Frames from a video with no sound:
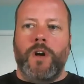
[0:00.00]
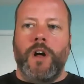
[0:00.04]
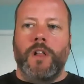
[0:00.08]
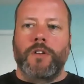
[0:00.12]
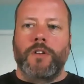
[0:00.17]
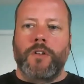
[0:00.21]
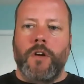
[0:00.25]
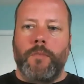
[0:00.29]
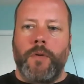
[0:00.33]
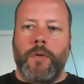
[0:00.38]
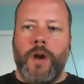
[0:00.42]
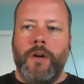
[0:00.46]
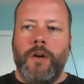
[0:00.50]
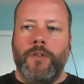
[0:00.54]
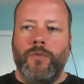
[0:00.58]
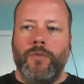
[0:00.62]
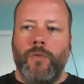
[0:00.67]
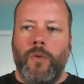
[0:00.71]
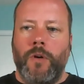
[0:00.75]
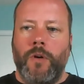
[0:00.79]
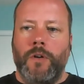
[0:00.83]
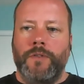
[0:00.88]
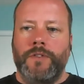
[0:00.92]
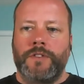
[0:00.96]
color are brown
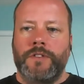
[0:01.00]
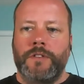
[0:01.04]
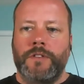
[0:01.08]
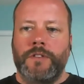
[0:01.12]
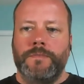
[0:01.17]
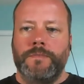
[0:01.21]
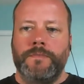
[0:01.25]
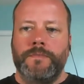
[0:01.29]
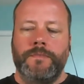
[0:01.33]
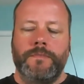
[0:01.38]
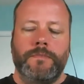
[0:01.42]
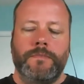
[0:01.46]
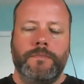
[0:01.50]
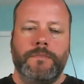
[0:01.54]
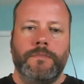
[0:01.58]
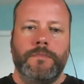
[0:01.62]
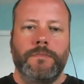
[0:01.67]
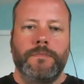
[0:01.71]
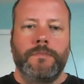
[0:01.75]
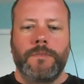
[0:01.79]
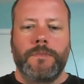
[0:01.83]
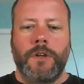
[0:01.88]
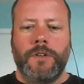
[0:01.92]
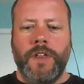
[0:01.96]
dwarves?
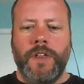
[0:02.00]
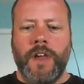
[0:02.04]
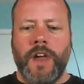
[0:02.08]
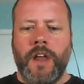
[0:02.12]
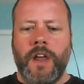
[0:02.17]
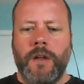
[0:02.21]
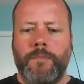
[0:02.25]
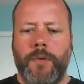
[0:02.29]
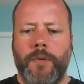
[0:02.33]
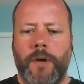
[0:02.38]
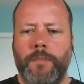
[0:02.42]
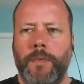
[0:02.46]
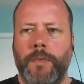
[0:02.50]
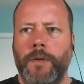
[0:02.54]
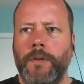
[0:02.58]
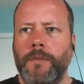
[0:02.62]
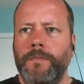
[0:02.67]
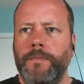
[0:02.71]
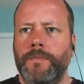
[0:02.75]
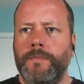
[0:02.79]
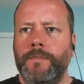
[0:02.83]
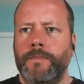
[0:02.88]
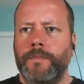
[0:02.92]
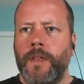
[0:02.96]
Aren't they kind of purple?
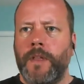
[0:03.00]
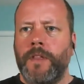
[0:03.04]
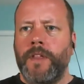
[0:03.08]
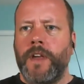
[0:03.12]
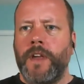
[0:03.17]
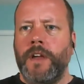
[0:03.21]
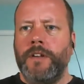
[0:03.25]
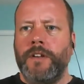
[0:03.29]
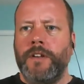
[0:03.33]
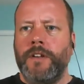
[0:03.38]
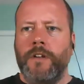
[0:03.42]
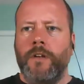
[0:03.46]
I think I did